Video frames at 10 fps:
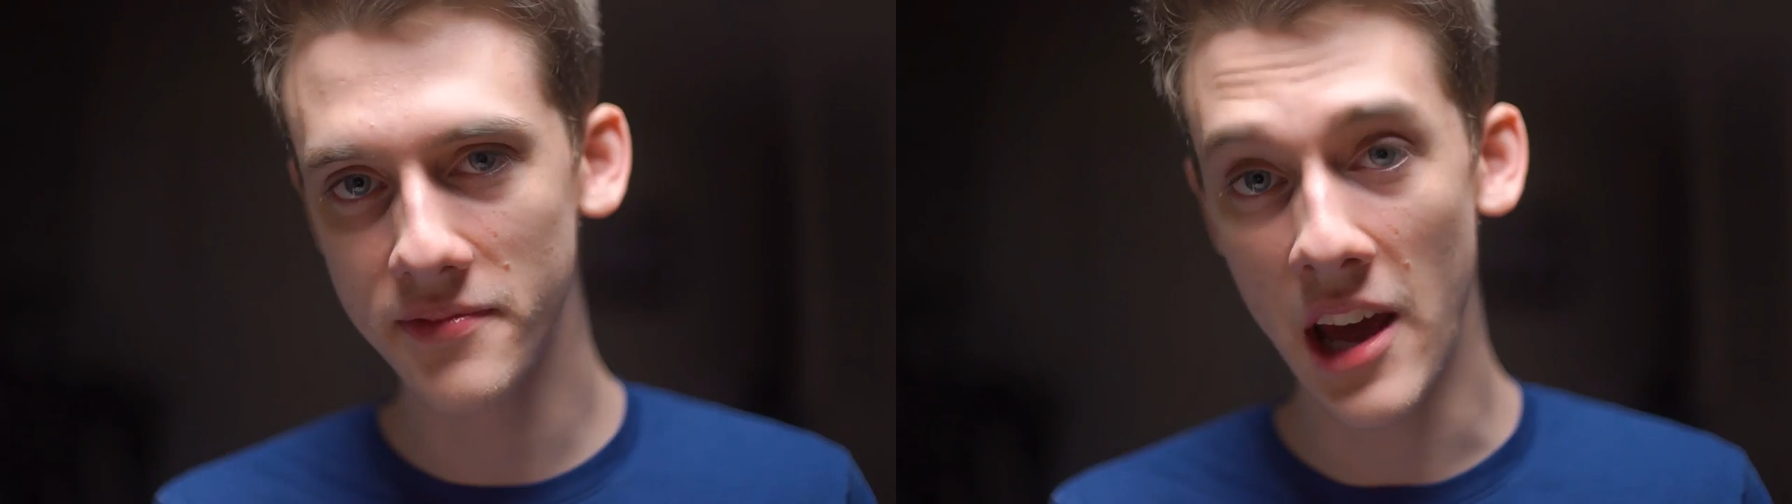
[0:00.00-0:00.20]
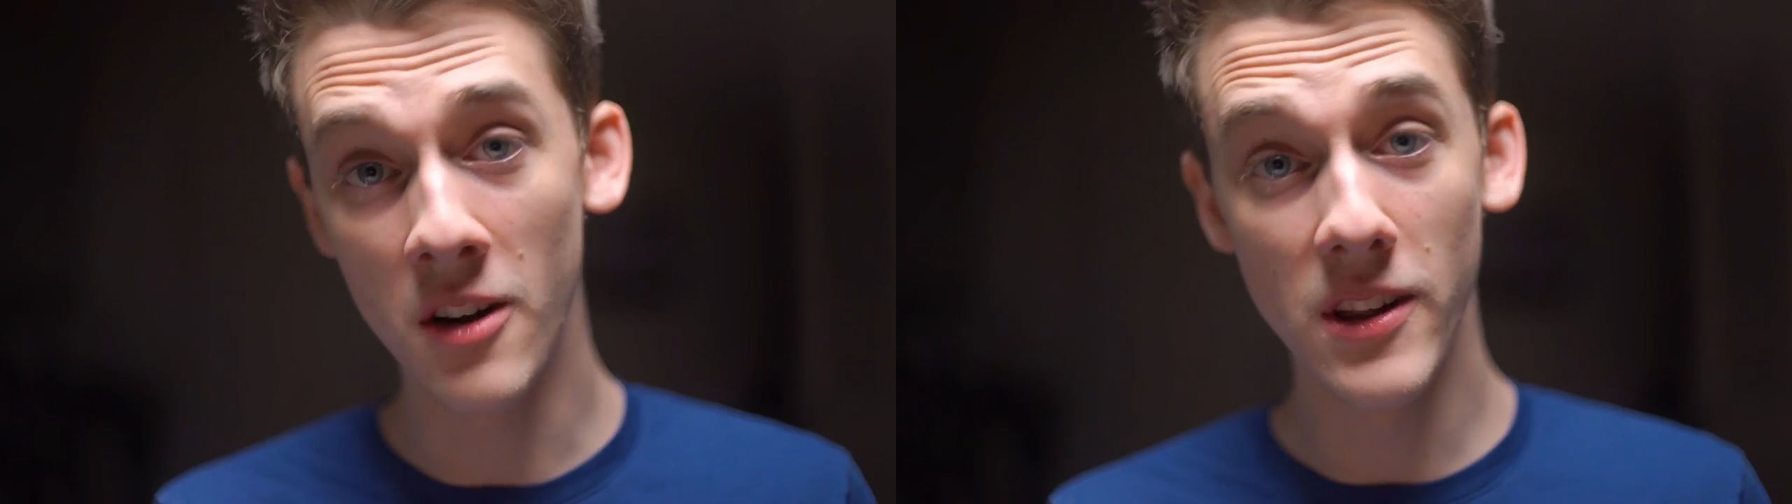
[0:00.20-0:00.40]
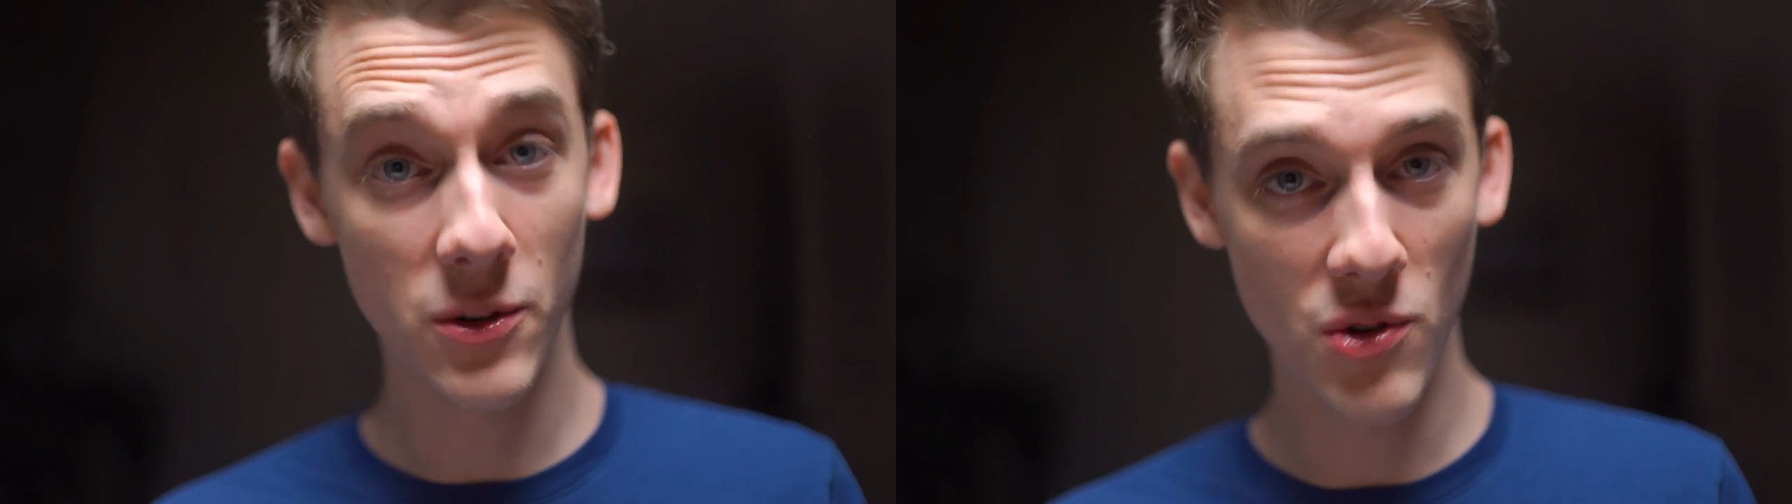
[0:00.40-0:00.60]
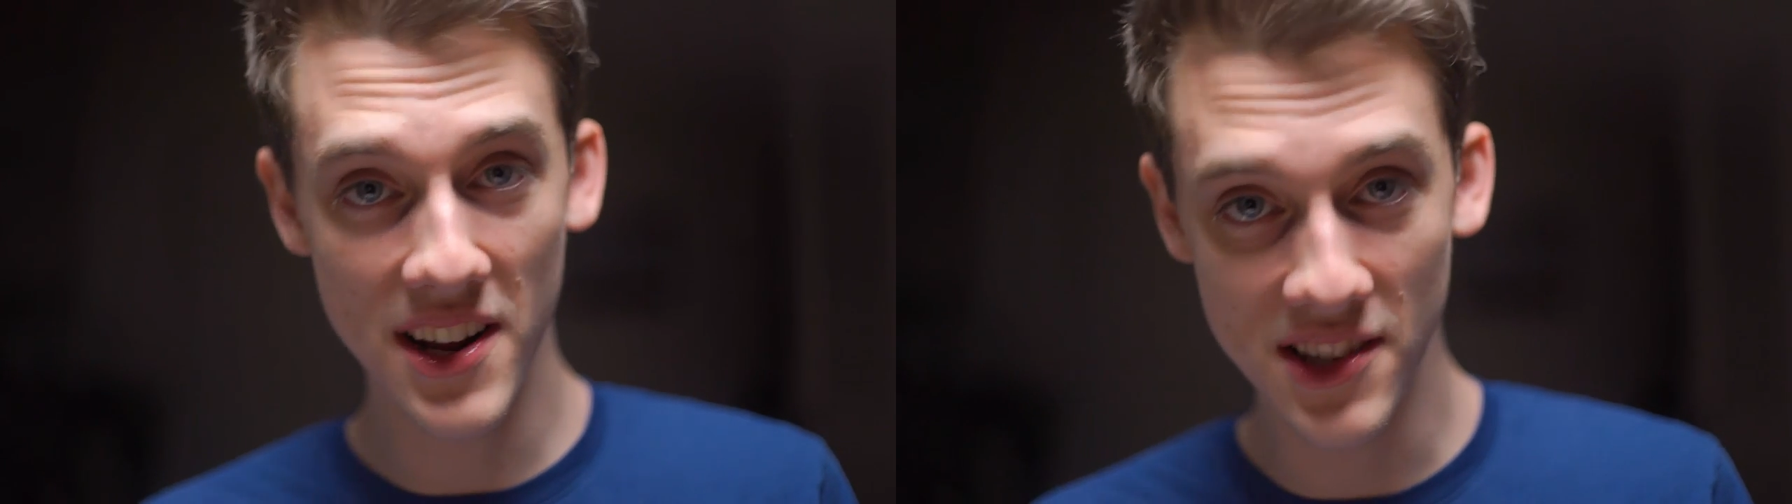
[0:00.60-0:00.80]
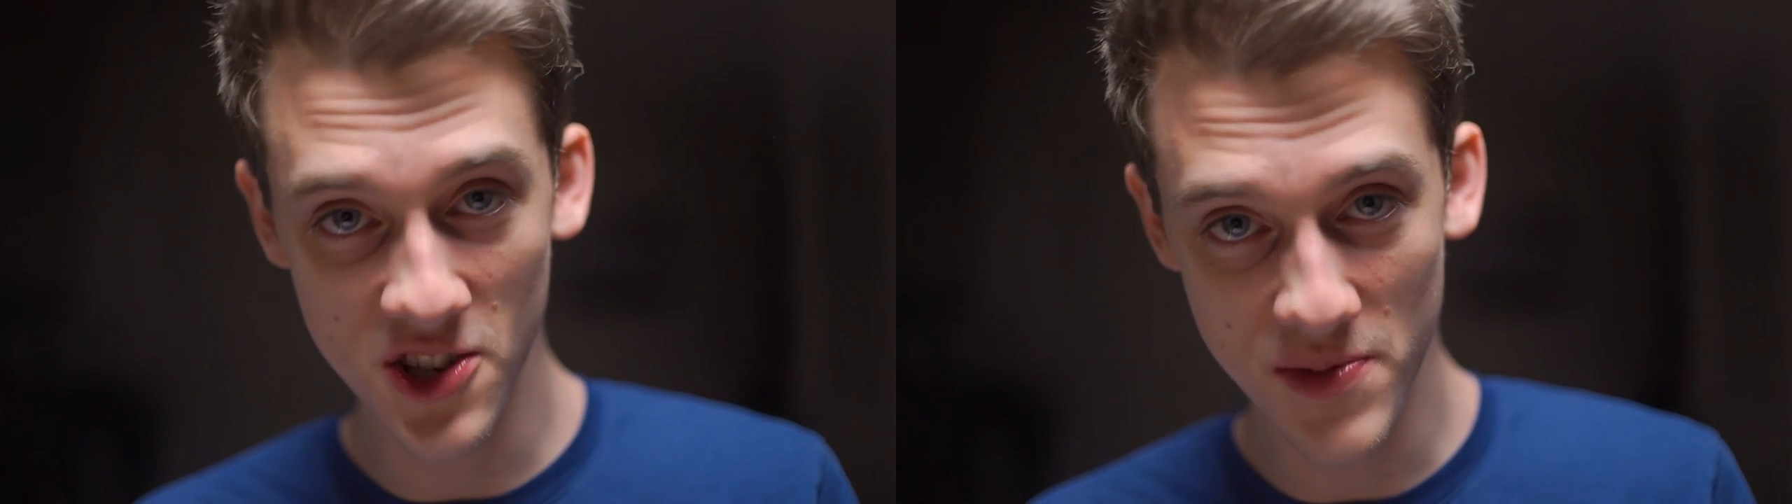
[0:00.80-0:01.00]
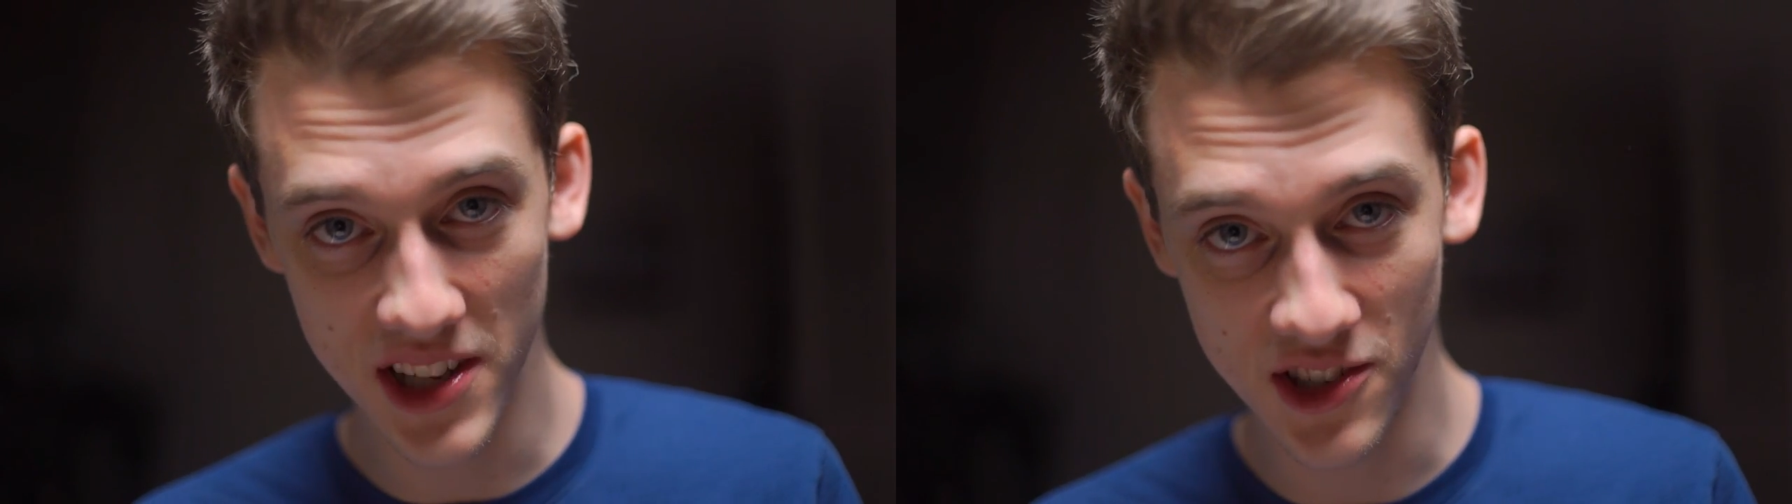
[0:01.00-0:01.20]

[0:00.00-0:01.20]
I don't like Ryan's homemade